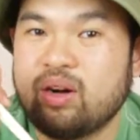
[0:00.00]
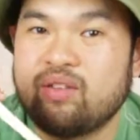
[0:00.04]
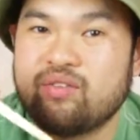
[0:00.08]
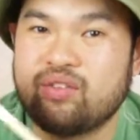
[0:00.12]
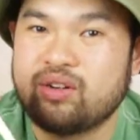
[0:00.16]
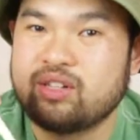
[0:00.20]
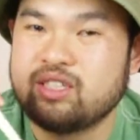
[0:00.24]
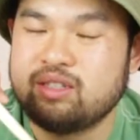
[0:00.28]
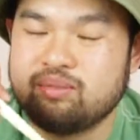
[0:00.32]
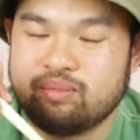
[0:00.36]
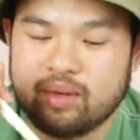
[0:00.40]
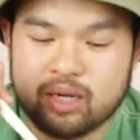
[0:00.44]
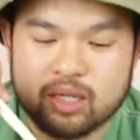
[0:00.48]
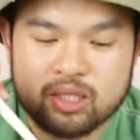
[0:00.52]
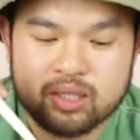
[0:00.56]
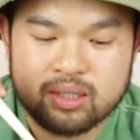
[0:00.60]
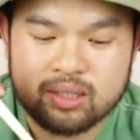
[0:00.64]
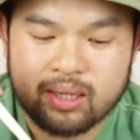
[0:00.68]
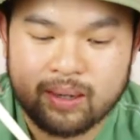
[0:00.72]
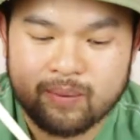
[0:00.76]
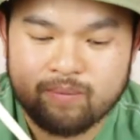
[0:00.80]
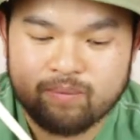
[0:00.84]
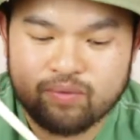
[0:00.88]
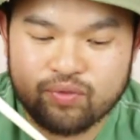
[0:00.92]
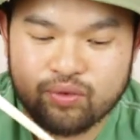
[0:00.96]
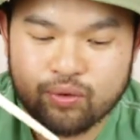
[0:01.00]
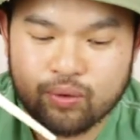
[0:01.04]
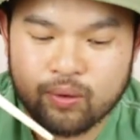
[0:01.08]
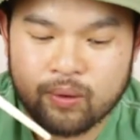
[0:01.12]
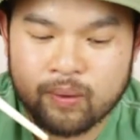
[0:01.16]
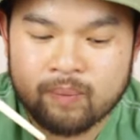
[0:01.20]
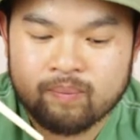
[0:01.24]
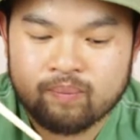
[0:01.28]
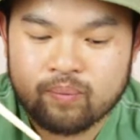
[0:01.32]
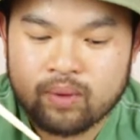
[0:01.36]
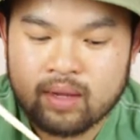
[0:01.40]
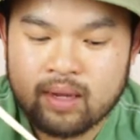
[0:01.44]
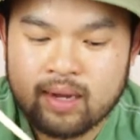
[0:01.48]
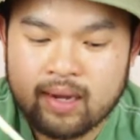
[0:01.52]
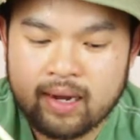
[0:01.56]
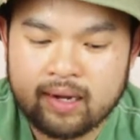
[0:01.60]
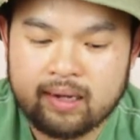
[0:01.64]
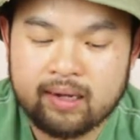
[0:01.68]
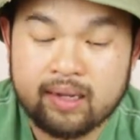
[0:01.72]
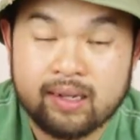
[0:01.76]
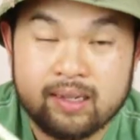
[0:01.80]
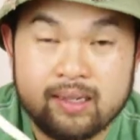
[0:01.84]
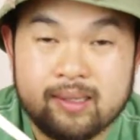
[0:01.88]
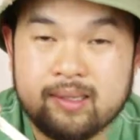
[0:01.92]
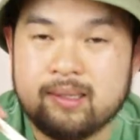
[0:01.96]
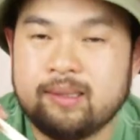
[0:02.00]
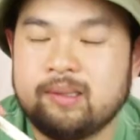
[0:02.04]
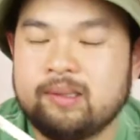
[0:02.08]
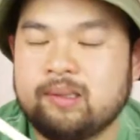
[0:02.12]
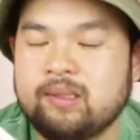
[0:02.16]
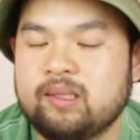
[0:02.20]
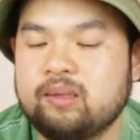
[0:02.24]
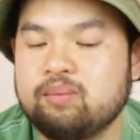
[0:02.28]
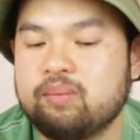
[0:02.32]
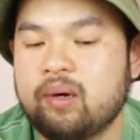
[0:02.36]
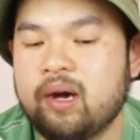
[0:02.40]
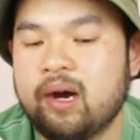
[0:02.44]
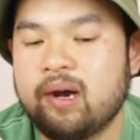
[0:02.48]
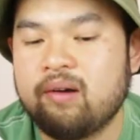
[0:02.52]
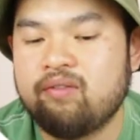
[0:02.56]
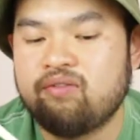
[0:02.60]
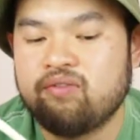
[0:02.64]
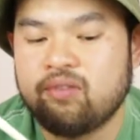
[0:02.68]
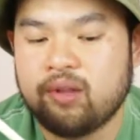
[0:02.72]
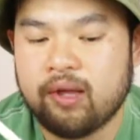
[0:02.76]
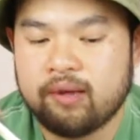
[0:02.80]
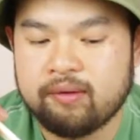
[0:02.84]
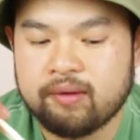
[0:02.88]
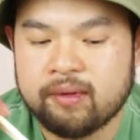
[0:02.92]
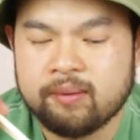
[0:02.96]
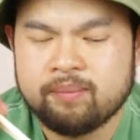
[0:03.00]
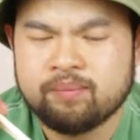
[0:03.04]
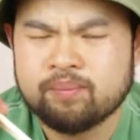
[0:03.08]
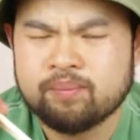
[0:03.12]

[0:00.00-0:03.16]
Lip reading: I forgot to mention that. For an Indian-inspired flavor,